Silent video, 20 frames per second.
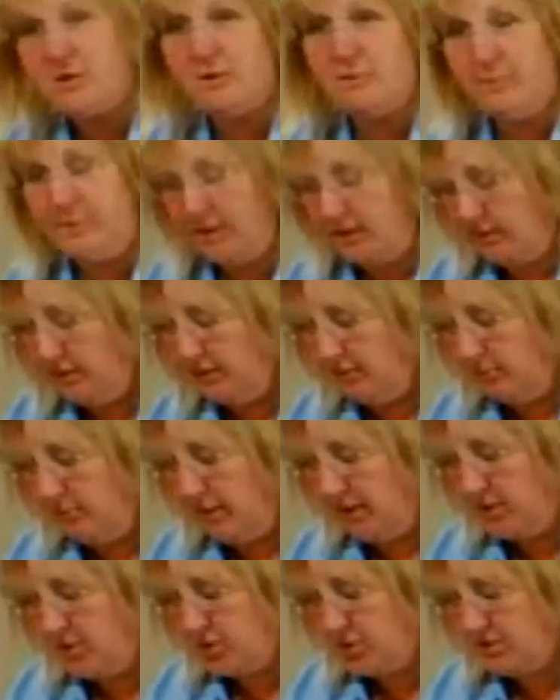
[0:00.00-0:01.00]
going to be a little
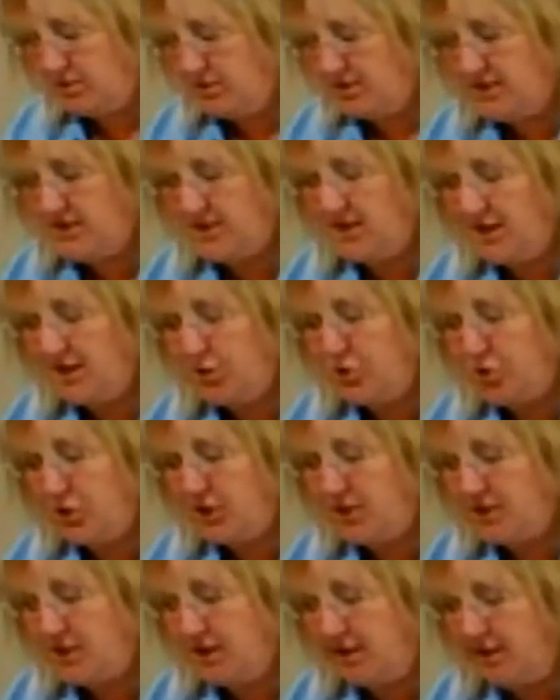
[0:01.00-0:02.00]
much since I
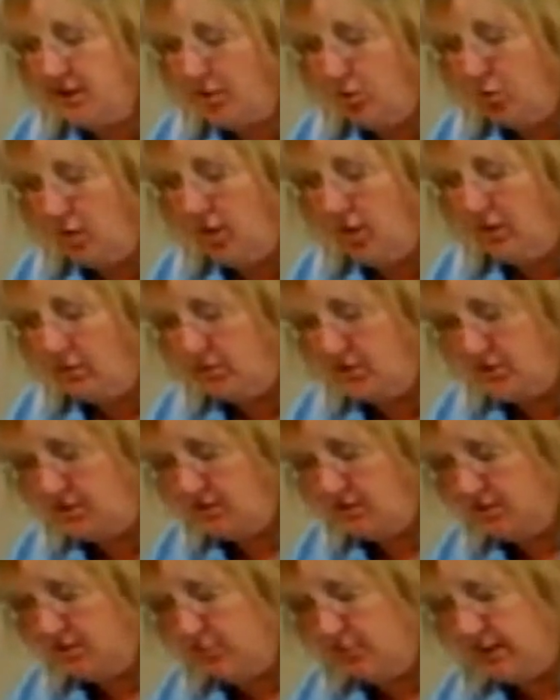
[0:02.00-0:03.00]
just got it oiled
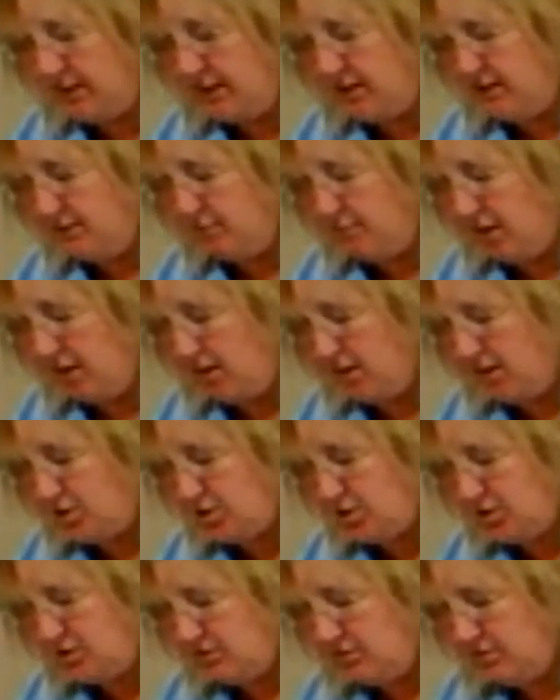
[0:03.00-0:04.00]
the beginning of
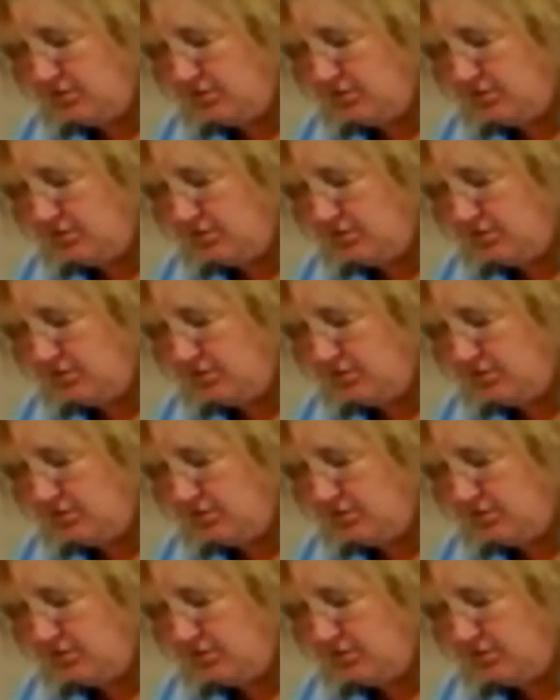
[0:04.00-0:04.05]
March.